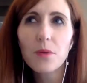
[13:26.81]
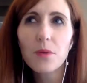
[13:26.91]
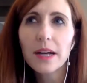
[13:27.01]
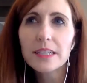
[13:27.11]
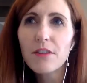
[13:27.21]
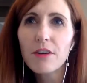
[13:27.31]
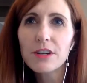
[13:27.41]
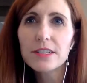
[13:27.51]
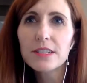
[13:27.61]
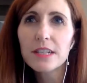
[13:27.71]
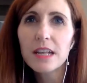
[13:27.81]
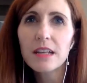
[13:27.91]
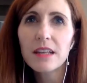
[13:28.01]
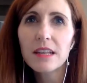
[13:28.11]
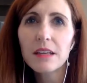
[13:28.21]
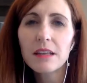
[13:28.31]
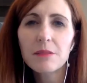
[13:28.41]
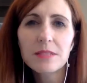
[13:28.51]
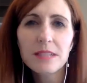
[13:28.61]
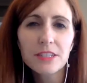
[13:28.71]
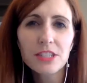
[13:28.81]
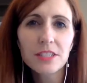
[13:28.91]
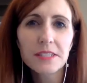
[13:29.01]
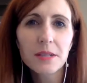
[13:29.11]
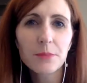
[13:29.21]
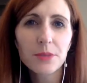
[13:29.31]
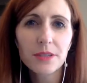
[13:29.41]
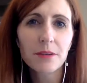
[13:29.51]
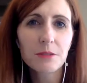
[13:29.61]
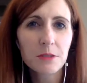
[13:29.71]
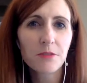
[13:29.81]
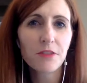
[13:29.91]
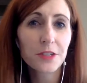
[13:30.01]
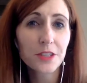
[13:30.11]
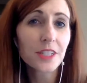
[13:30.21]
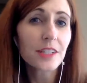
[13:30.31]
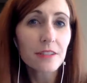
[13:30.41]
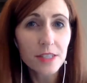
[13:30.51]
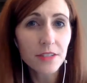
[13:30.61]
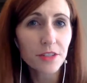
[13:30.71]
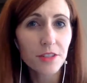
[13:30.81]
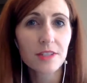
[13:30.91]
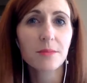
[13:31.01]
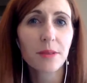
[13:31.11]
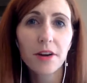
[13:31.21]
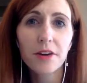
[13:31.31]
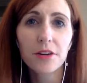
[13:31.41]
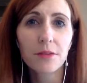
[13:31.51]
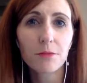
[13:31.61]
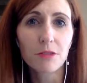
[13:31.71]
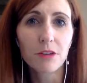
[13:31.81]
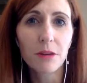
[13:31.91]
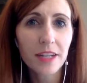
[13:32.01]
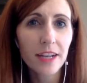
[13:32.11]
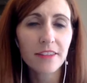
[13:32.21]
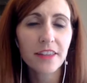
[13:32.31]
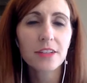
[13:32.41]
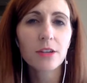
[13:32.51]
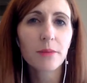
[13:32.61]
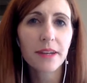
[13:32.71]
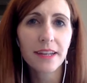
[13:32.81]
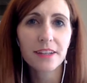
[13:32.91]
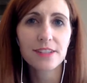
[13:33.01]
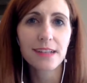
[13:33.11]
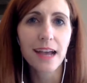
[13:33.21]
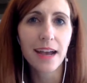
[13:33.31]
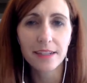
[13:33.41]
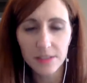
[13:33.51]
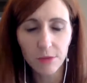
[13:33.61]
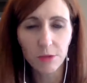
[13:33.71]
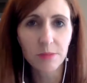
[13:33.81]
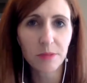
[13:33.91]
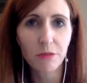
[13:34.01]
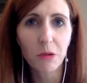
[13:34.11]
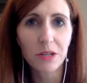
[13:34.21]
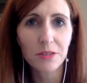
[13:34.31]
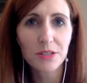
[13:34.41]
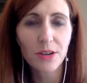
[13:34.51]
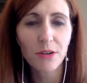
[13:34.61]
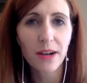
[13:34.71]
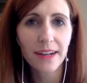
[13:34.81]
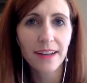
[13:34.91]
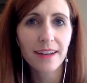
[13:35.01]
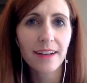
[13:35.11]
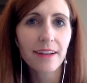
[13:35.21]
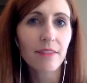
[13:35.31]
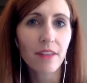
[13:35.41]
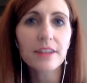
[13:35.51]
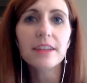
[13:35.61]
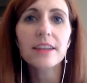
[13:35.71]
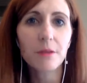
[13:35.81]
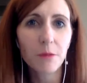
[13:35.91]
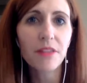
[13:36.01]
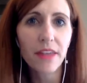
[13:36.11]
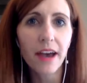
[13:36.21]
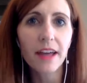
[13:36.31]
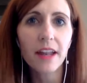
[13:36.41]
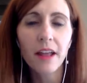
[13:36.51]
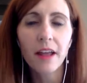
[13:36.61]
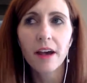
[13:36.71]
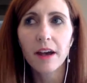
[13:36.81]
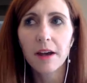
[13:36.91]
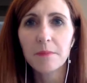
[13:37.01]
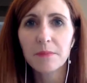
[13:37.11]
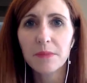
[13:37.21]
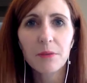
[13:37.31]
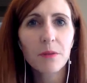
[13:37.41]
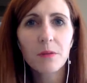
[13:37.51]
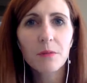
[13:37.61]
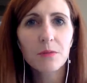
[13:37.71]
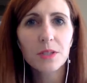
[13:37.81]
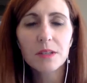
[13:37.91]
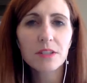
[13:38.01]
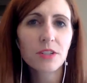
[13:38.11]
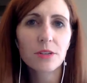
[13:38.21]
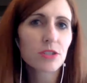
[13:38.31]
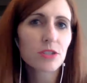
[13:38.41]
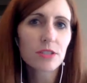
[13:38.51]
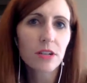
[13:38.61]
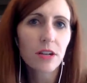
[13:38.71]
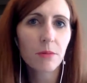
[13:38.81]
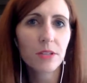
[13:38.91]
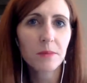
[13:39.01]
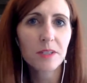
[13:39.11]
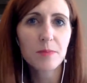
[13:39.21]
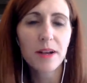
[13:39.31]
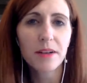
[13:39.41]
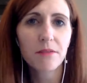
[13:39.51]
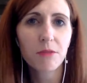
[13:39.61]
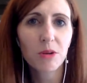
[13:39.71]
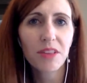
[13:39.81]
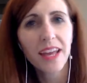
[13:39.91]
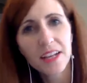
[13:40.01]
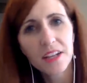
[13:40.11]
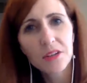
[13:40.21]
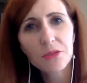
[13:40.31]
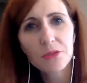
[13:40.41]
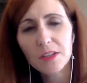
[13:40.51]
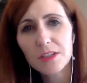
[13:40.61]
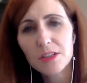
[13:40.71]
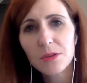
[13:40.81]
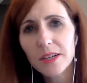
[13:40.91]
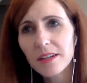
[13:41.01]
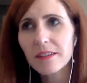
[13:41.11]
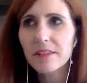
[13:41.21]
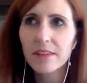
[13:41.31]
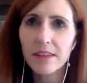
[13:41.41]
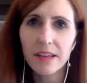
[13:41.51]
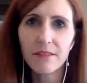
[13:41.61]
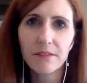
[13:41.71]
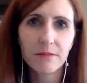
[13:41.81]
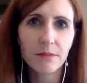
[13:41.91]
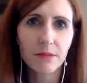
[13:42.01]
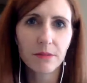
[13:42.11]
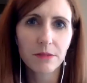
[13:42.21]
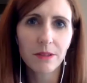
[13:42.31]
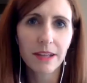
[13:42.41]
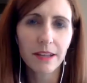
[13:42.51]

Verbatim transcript: as far as, it was actually something that was fairly easy for the supplier to remedy. I think nobody had just asked for it before. So I kind of got lucky with that. It really, you know, just a couple of emails back and forth. Hey, can you do this to it? And then they've like,